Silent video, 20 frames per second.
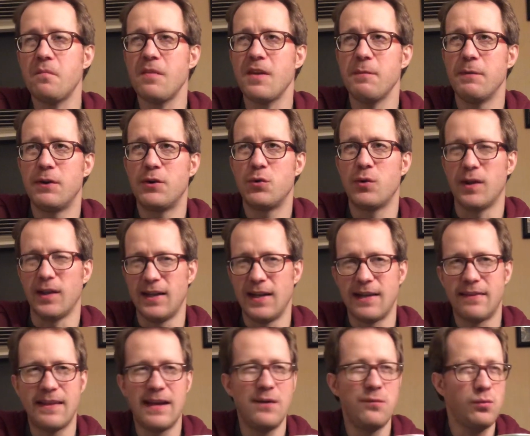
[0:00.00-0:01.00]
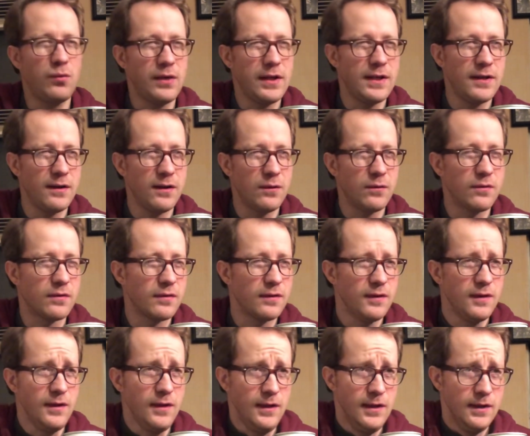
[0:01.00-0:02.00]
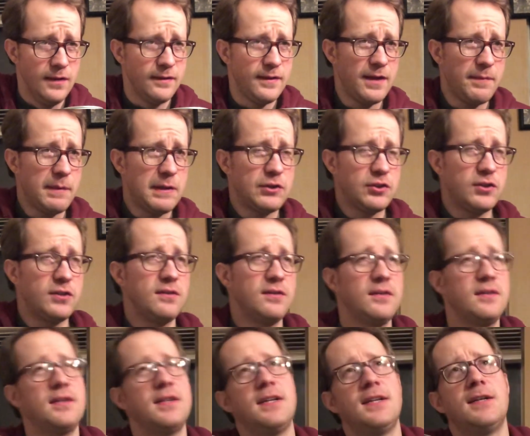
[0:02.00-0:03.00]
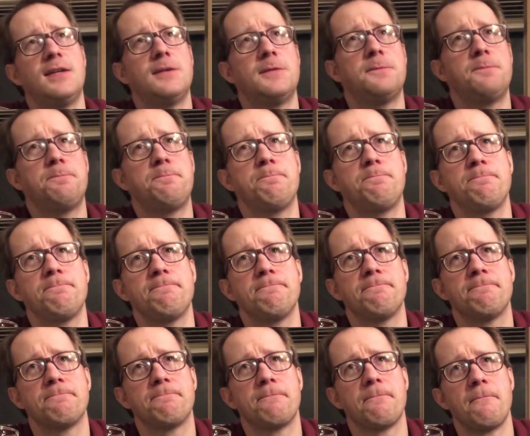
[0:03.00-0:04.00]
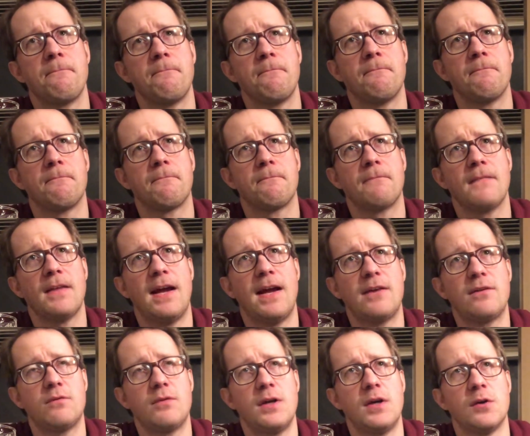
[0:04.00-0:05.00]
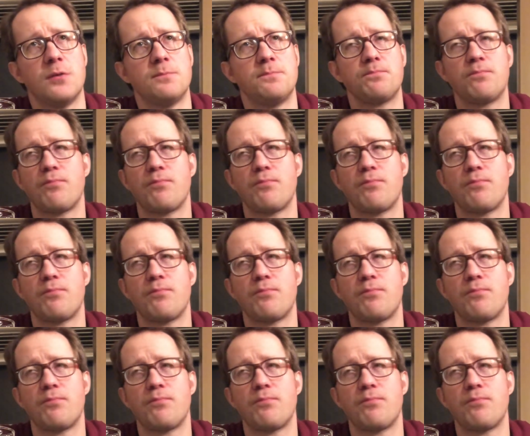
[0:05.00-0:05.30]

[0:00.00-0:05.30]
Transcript: But do I like that woody note they mentioned? Um, I don't know.